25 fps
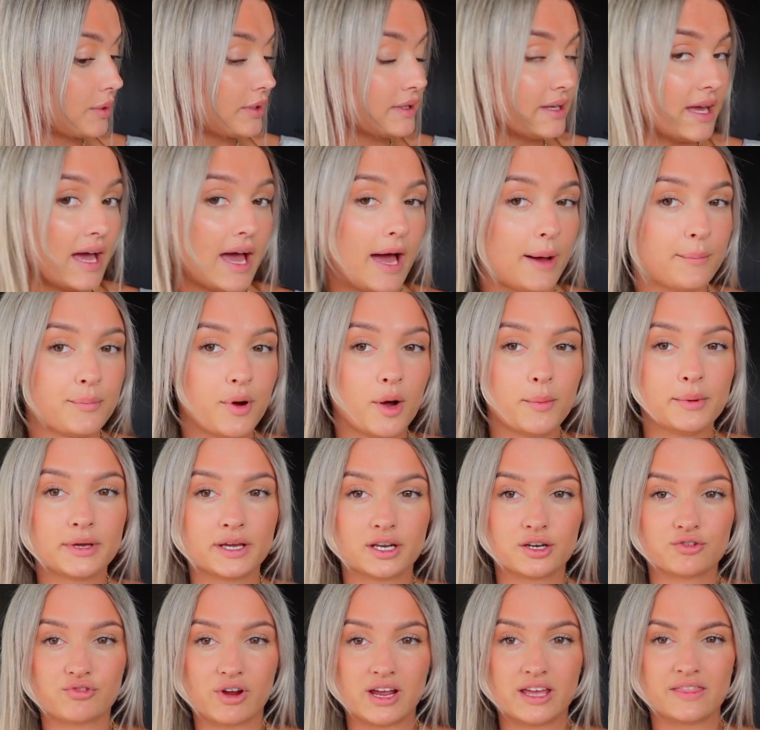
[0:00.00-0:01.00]
yeah, I'm probably
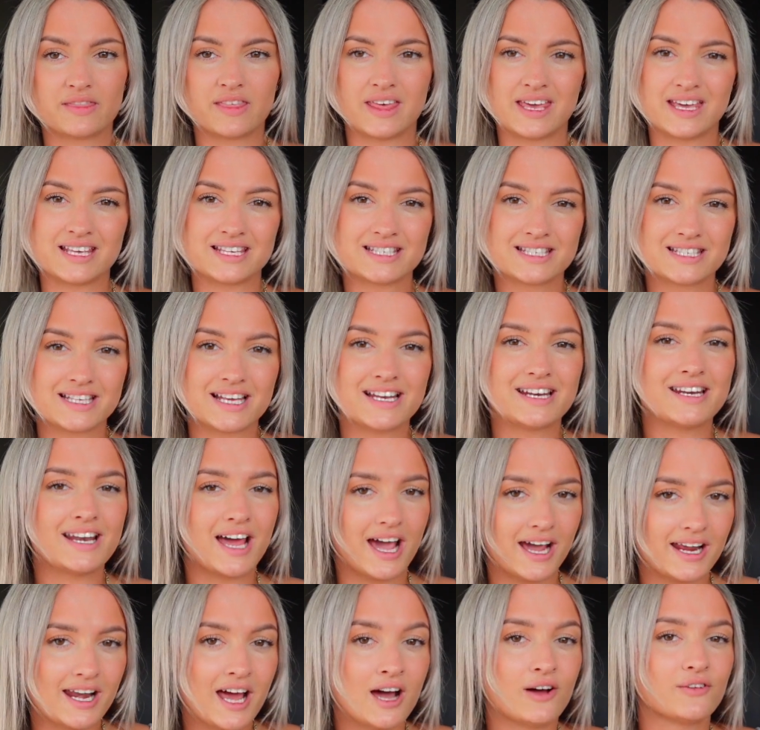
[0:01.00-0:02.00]
going to rate this
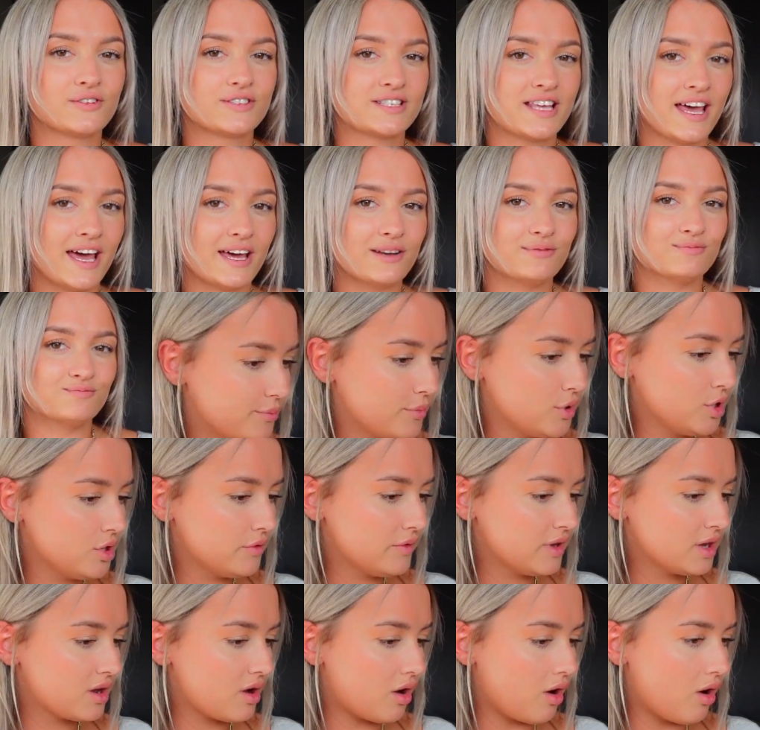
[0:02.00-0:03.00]
9 out of 10.
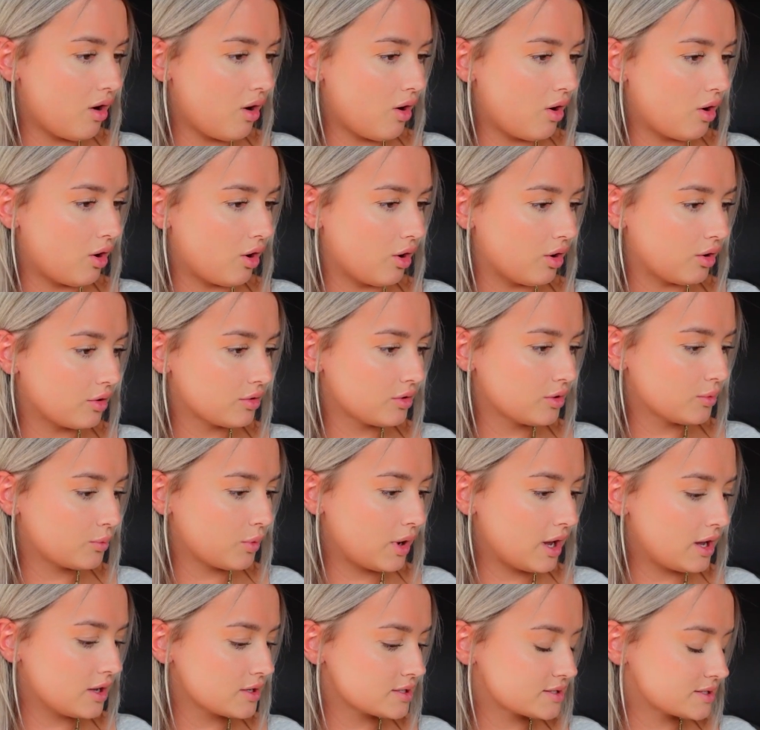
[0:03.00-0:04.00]
Moving on,
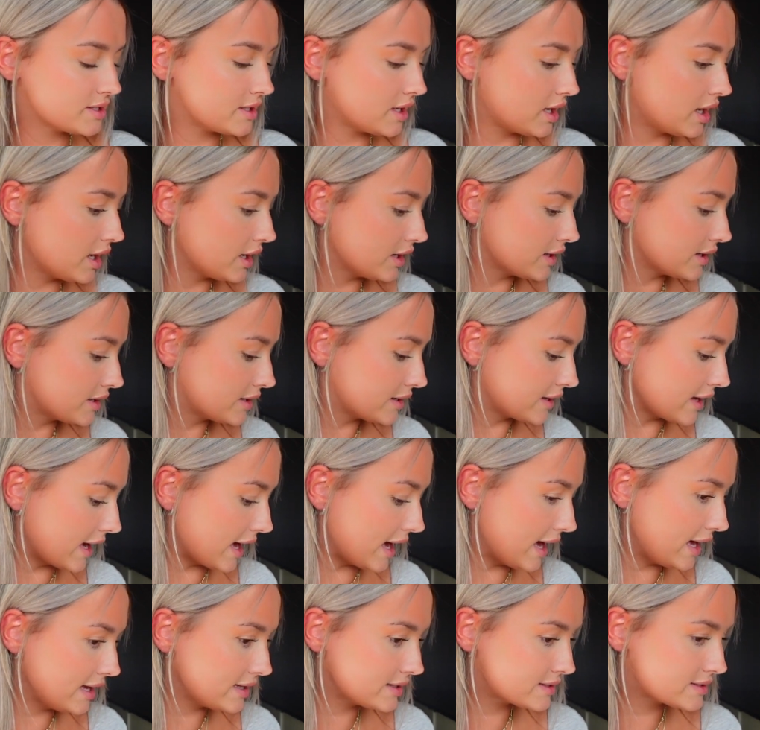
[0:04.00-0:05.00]
what else did I
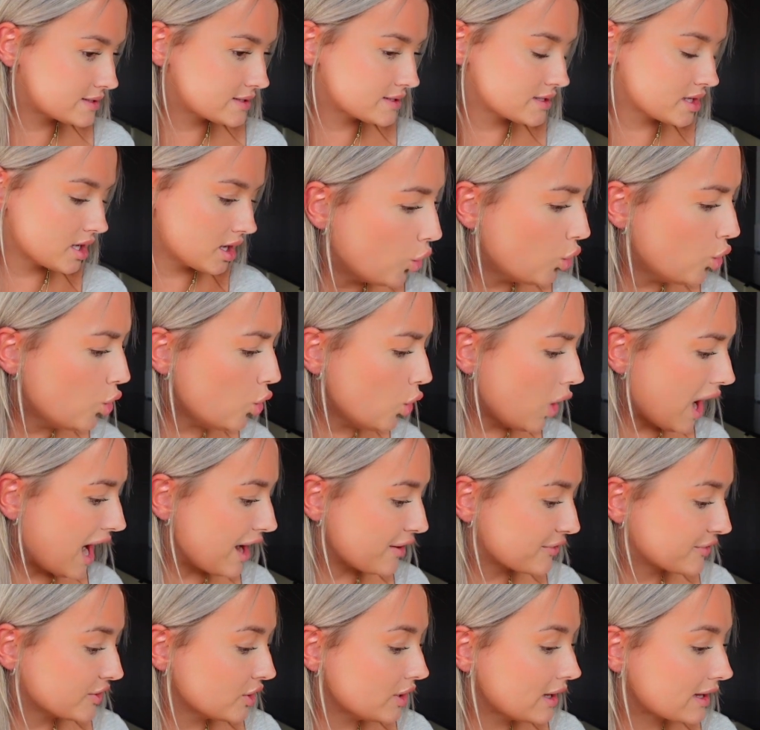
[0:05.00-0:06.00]
get? Ooh, I
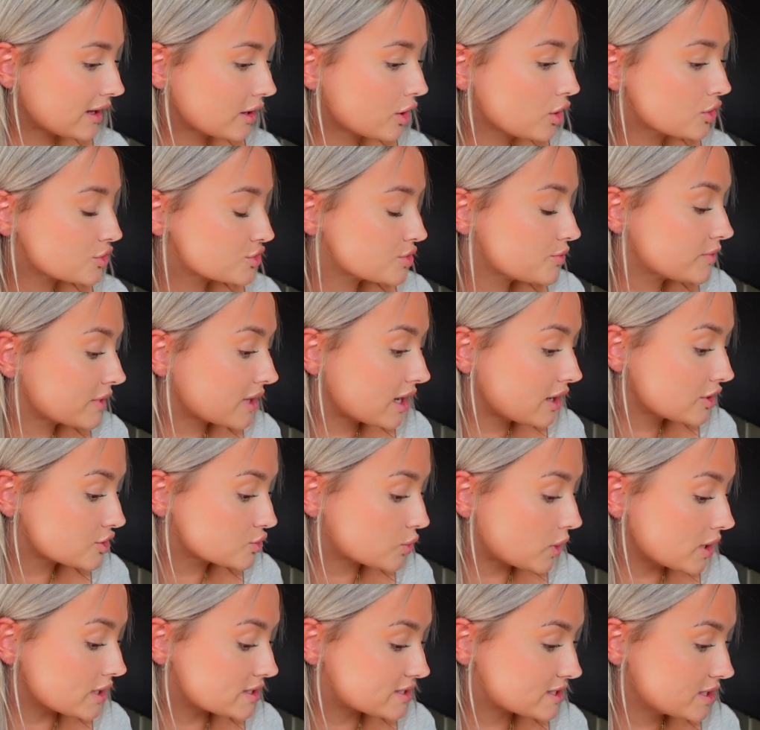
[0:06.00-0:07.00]
feel like I got something else
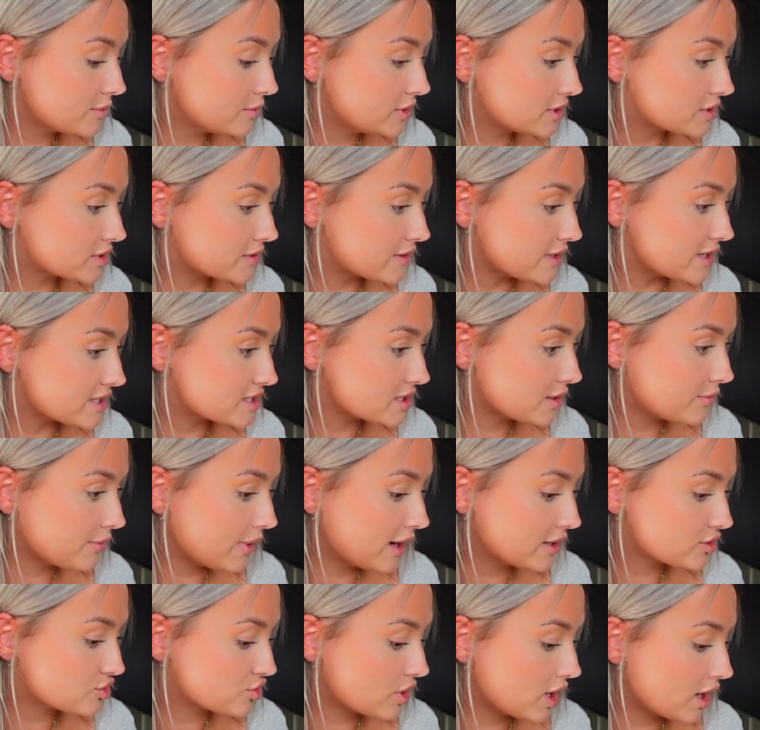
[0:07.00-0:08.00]
quite similar to this. I
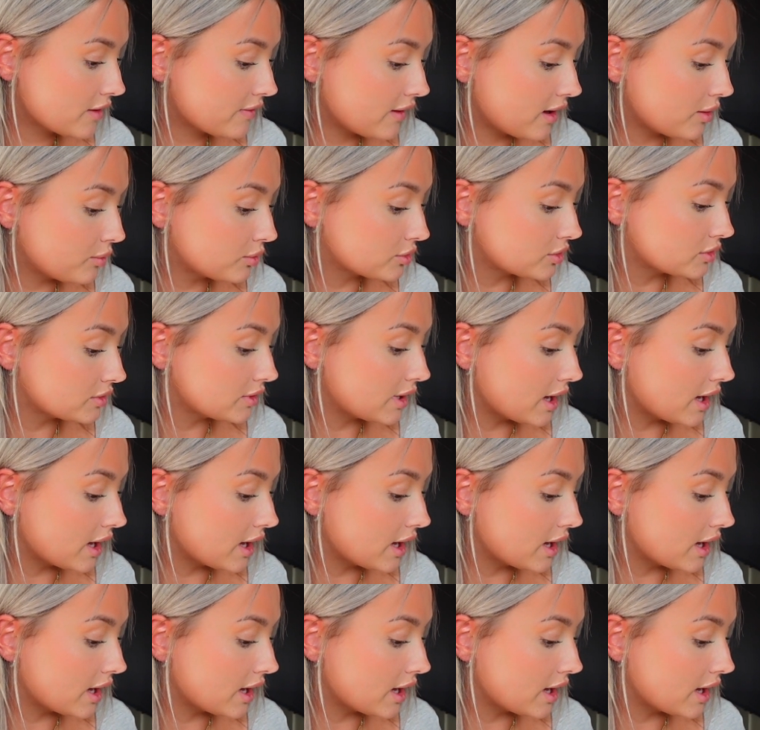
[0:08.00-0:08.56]
might try that one